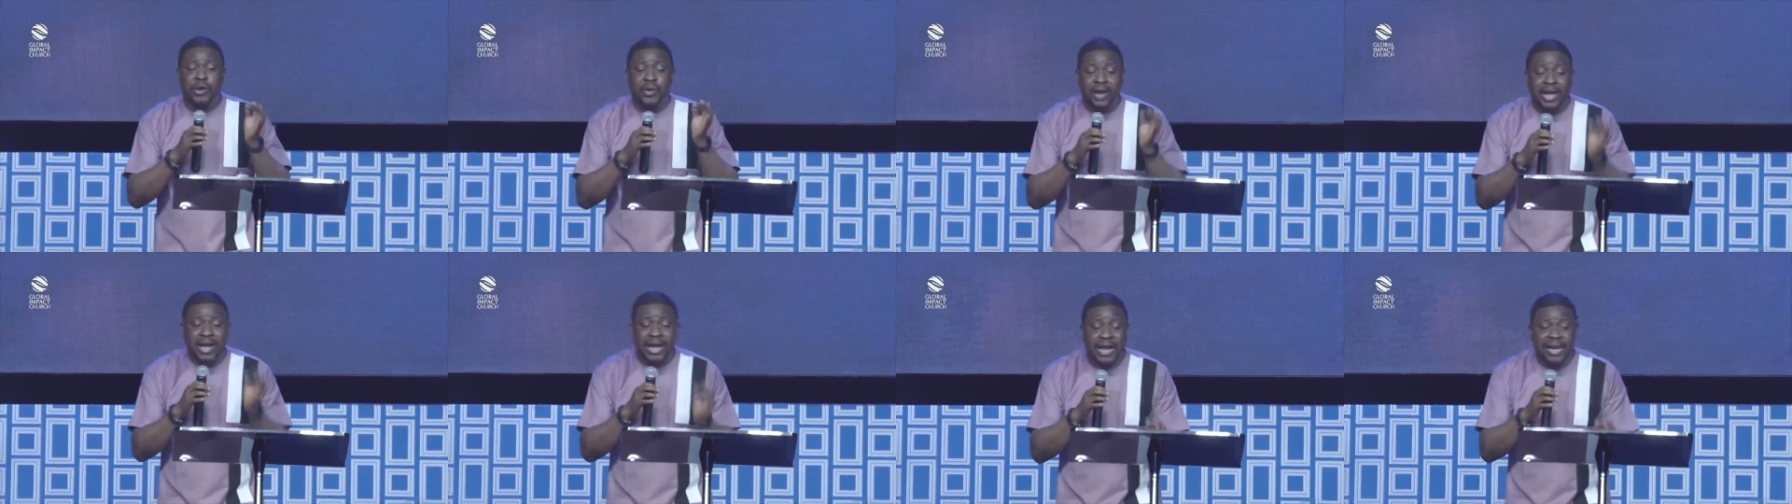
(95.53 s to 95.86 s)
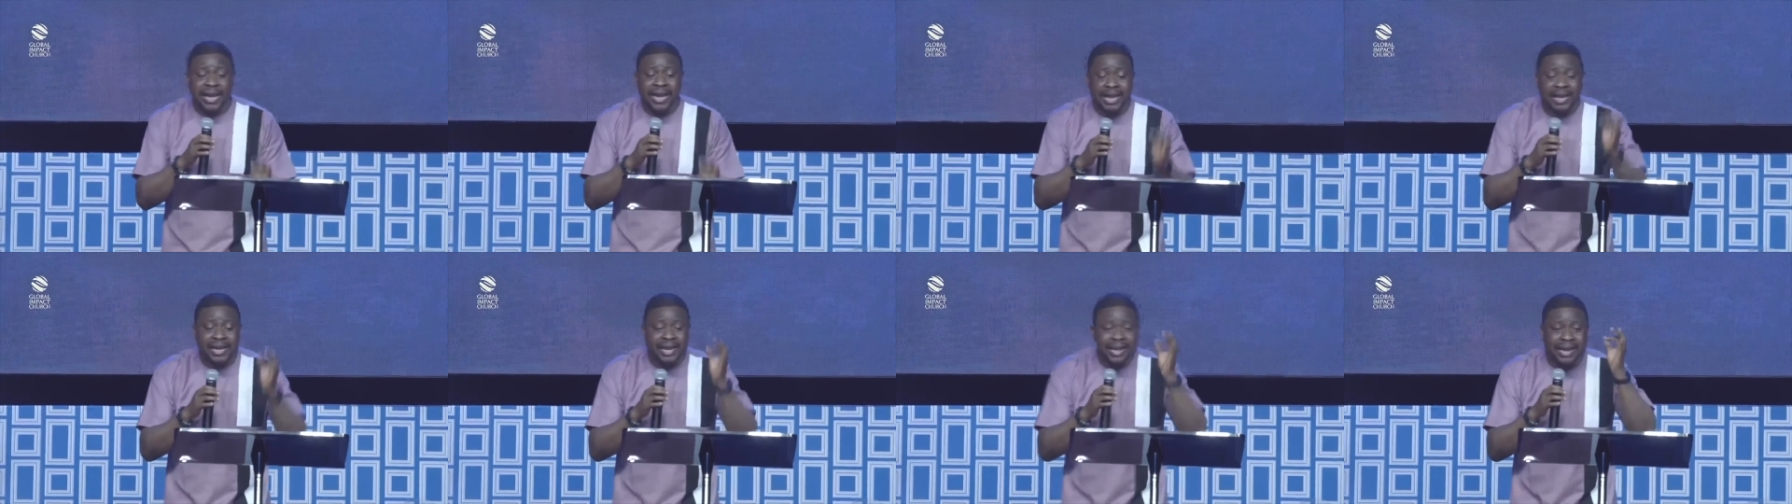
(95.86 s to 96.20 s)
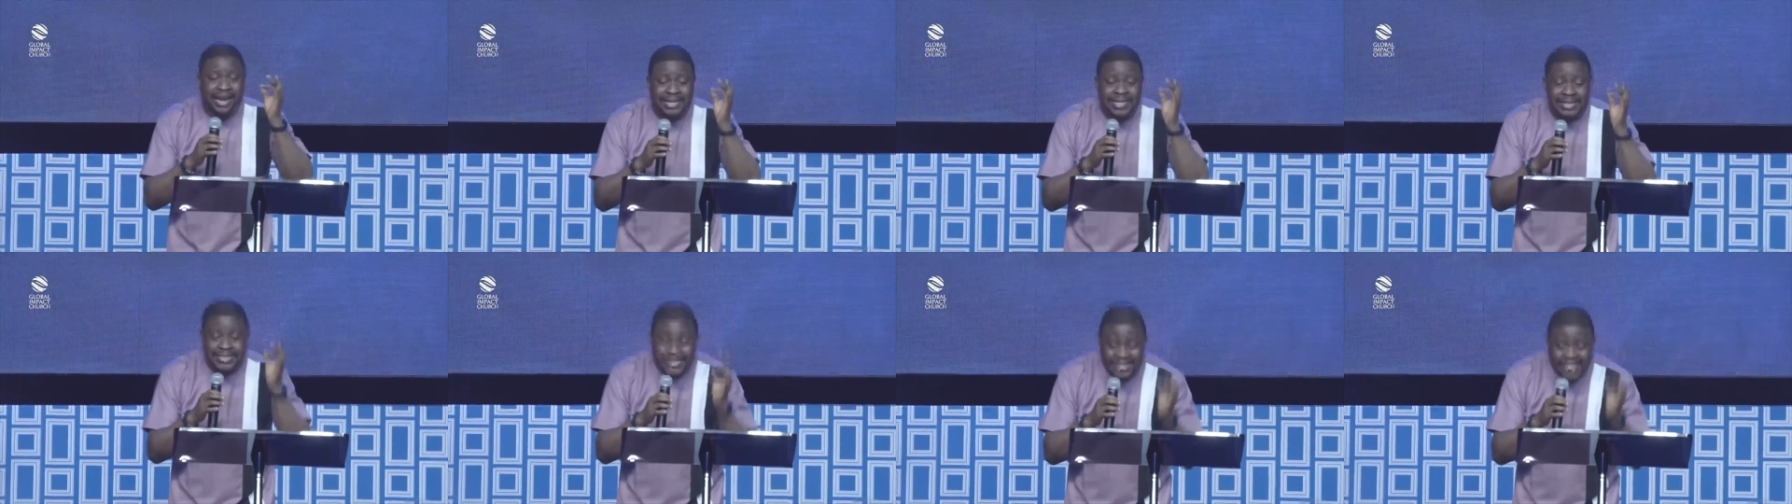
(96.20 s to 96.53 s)
rarely
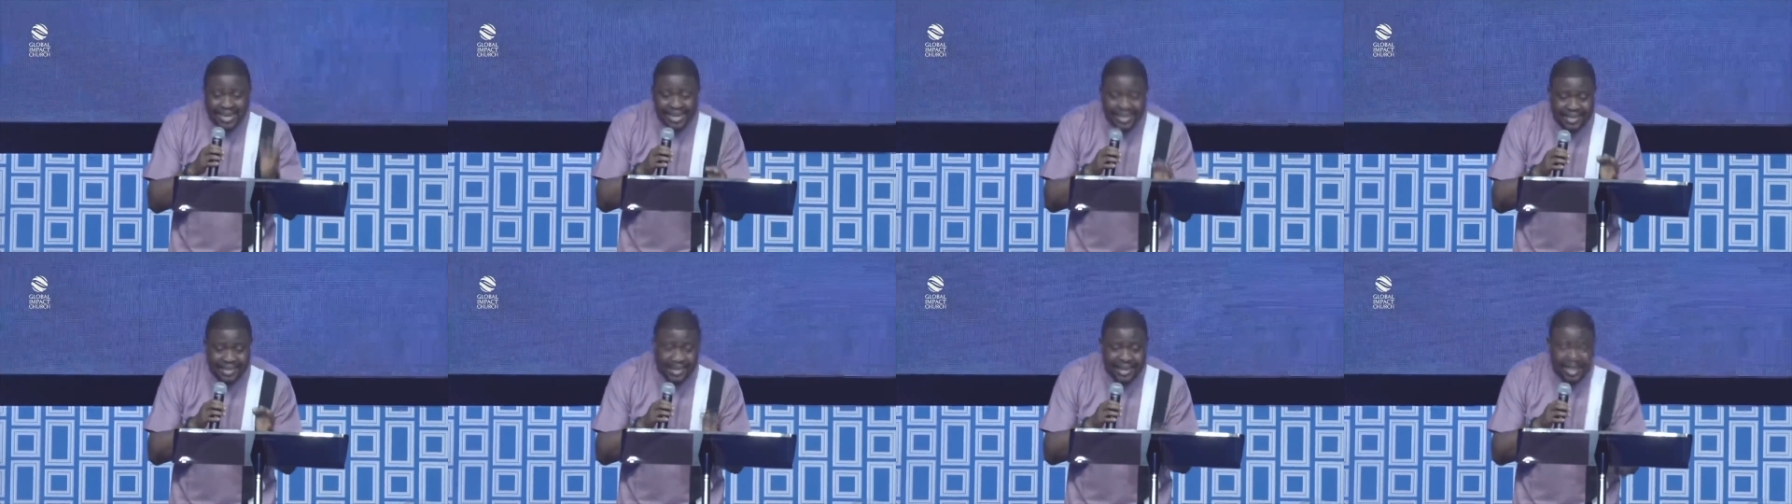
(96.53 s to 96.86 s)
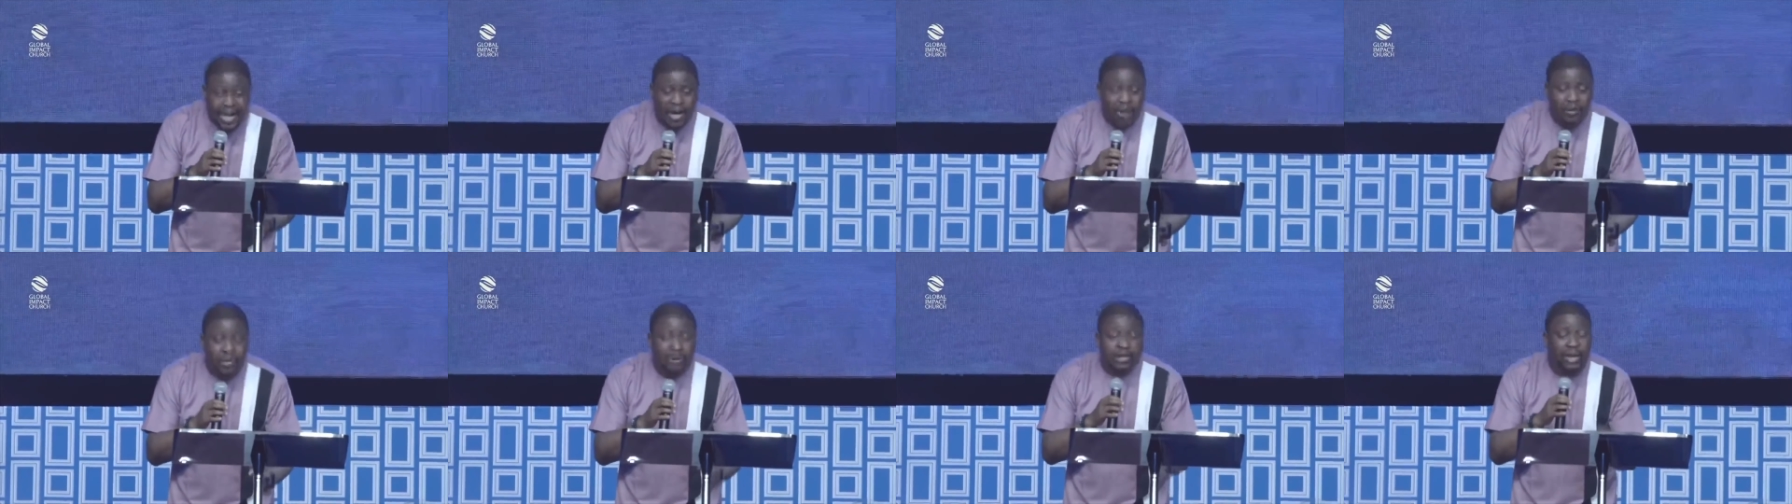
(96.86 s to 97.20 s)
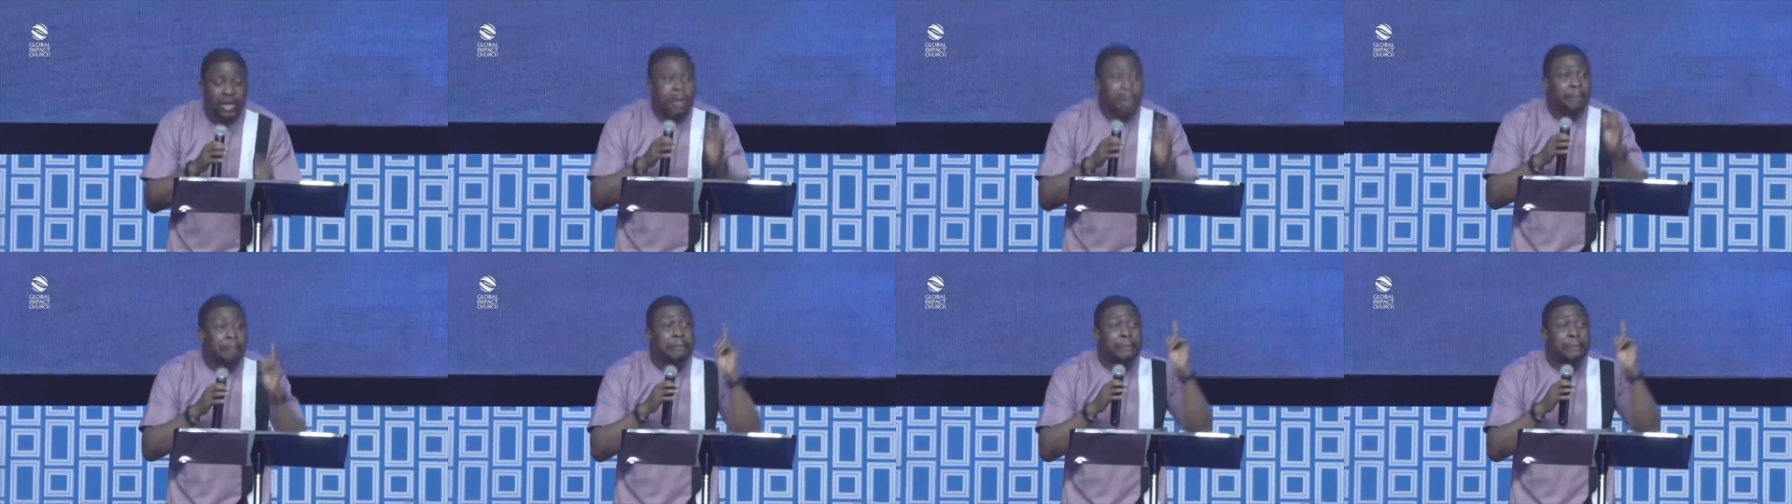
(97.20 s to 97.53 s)
can take
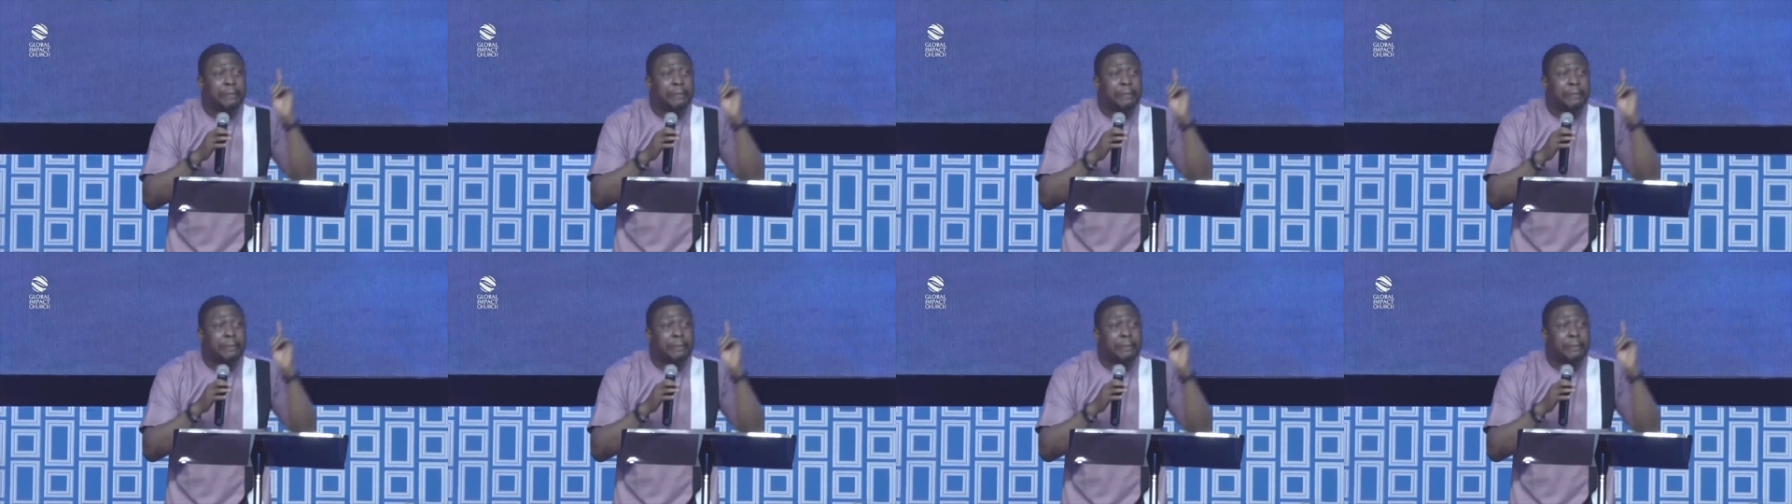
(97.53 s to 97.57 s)
down a